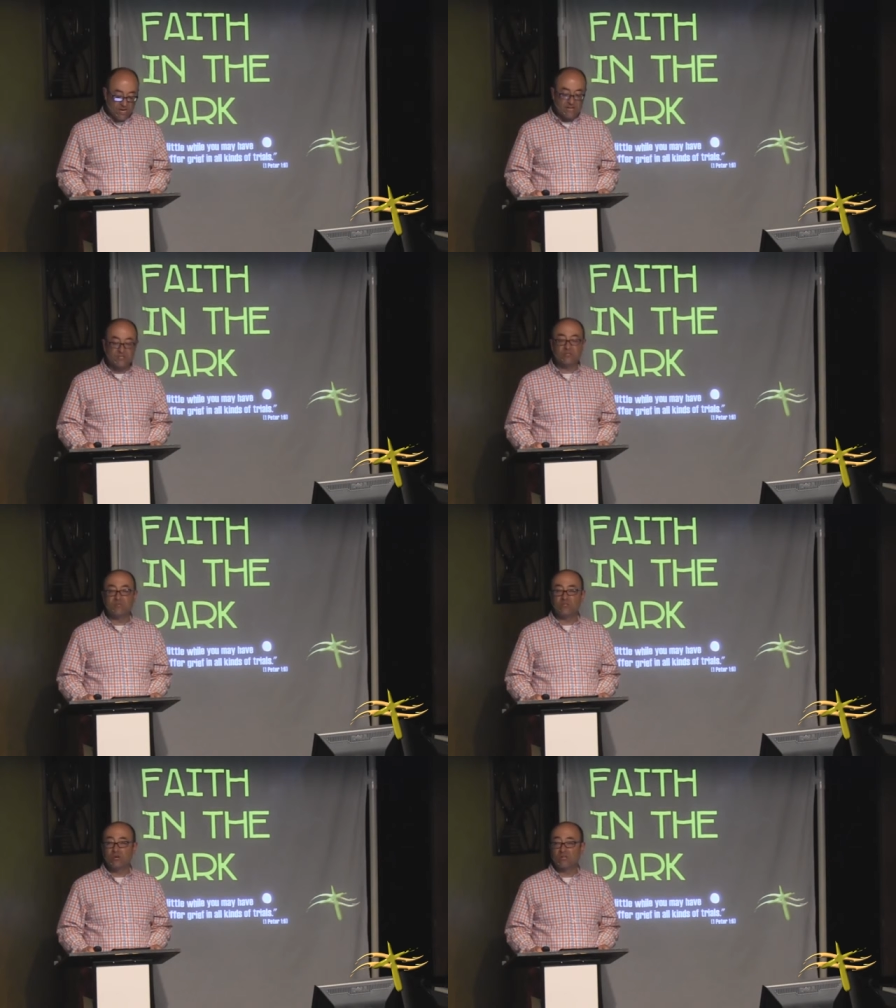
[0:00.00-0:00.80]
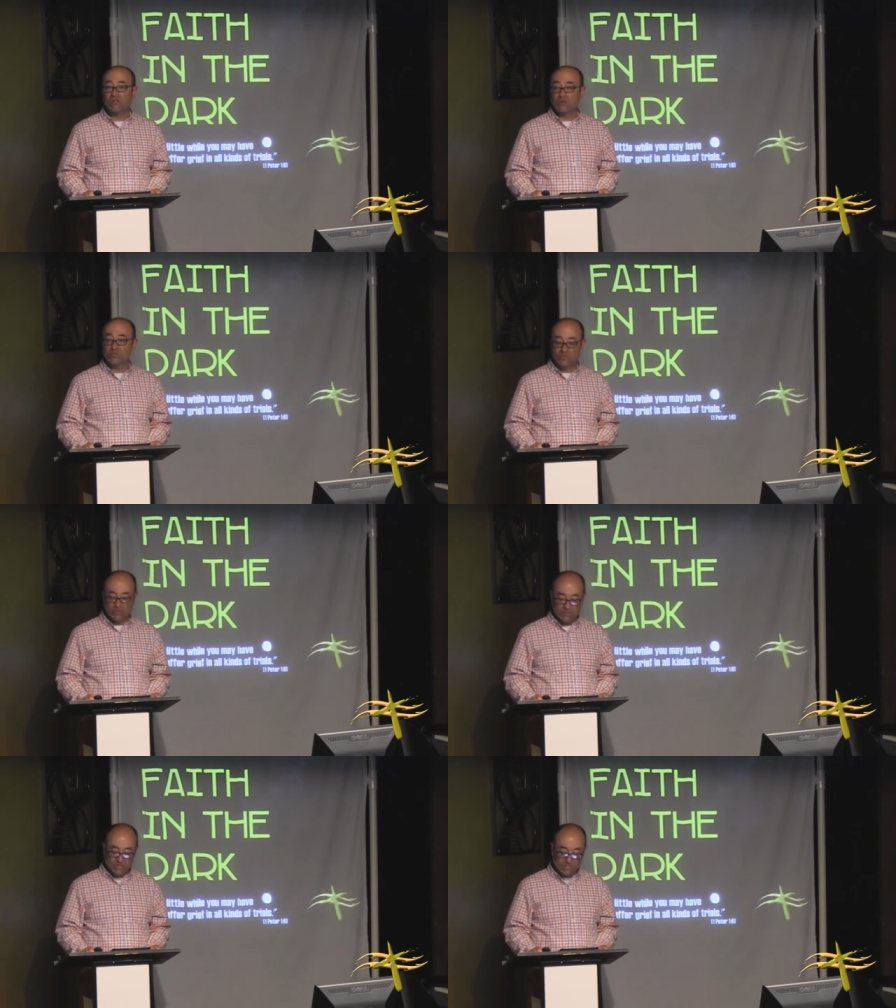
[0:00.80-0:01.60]
trials to be drawn
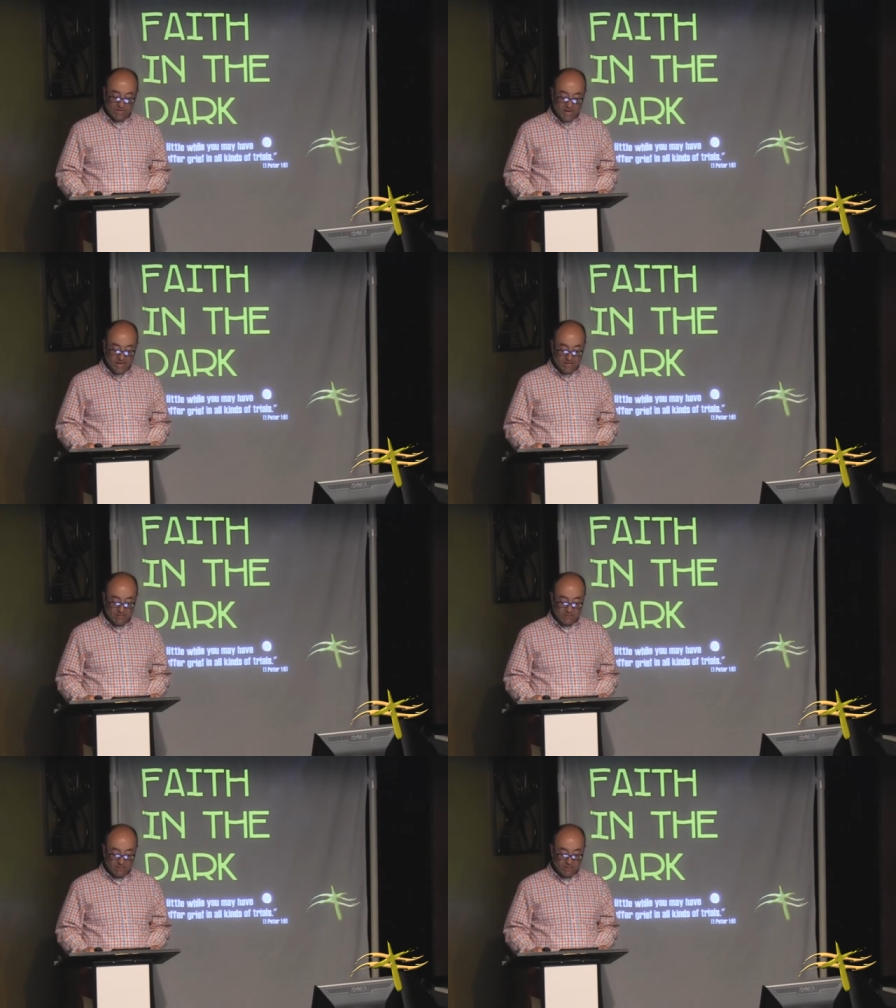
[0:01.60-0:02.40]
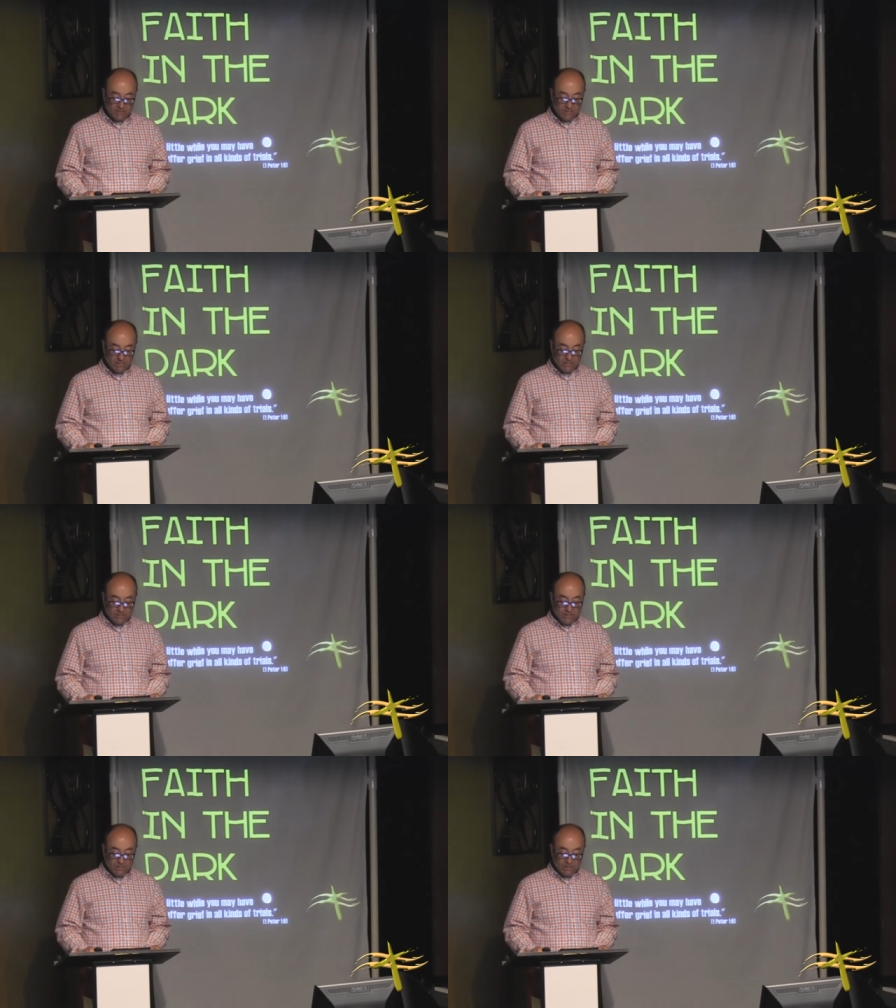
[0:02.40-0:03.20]
closer to God.
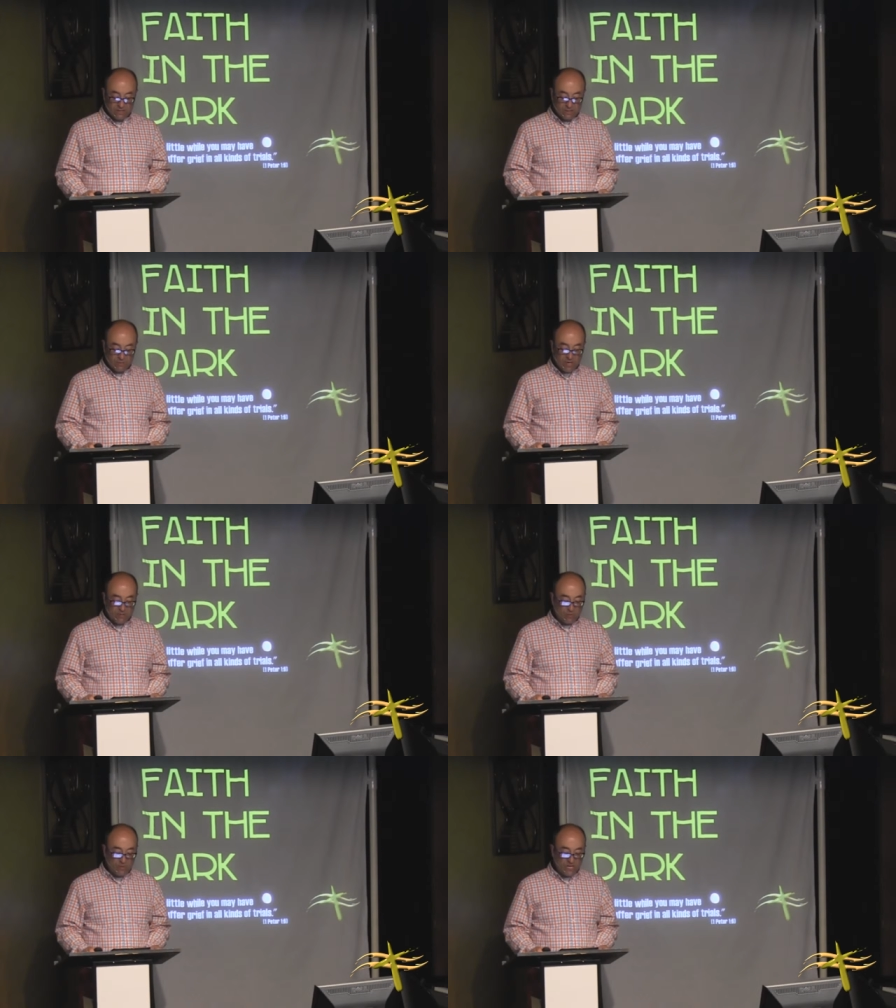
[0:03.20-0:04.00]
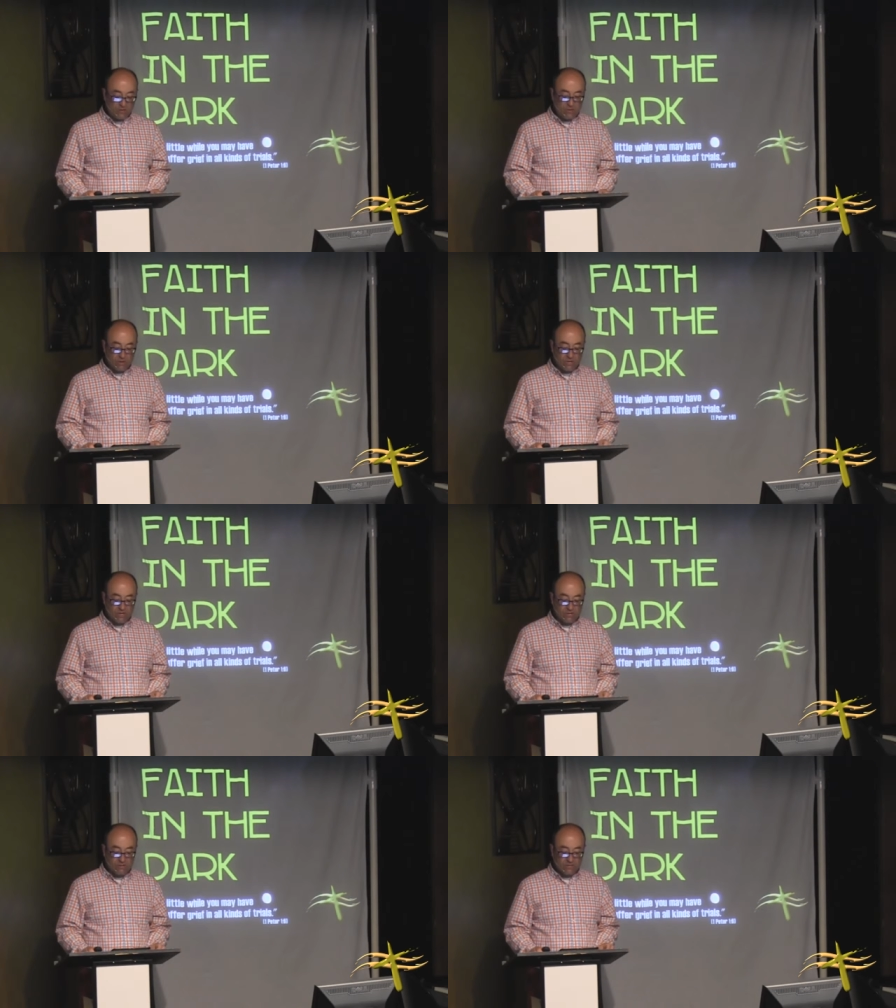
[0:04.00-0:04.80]
The people Peter
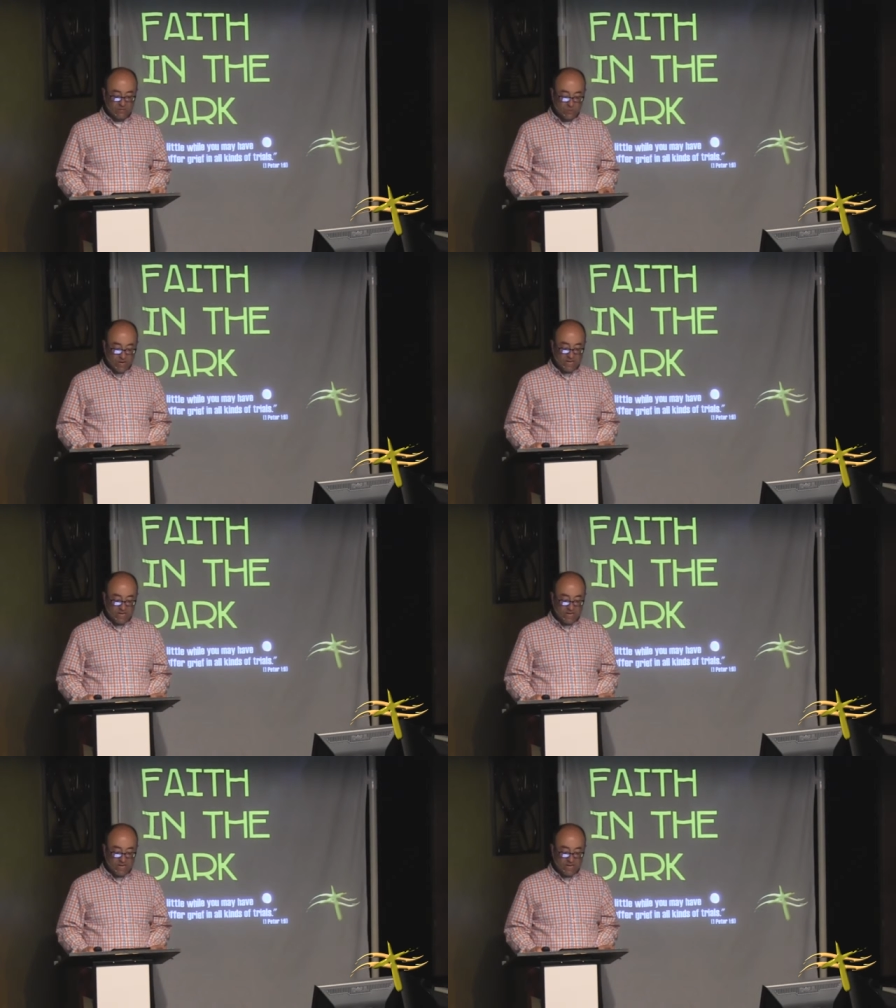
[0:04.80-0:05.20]
is